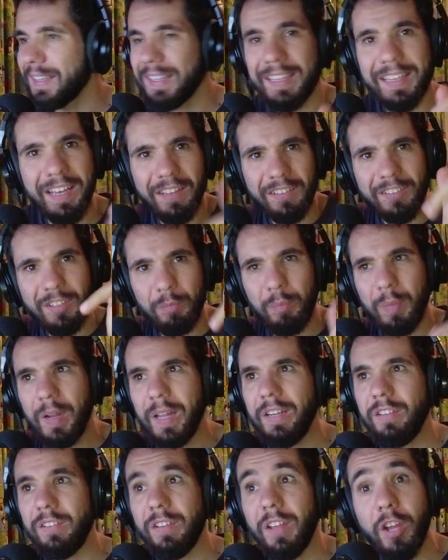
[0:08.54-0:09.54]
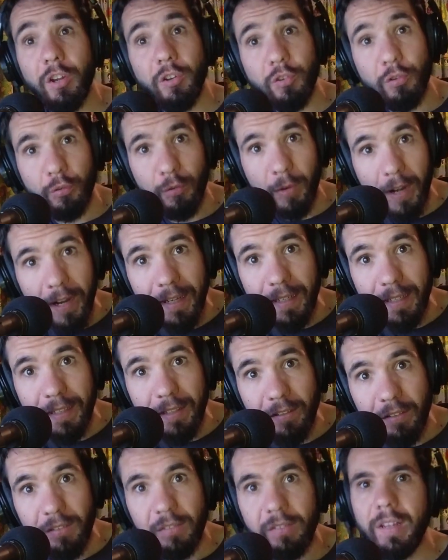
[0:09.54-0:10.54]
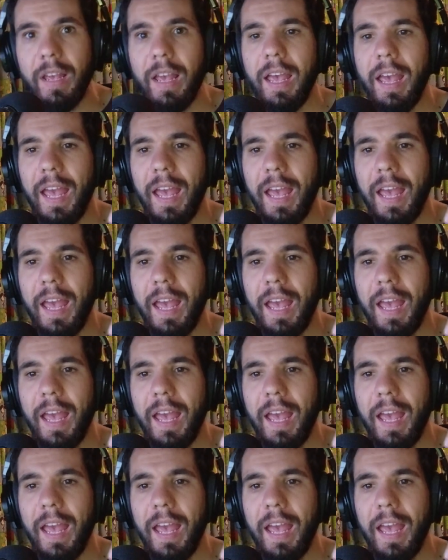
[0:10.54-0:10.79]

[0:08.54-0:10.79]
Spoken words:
custom plates, tradies,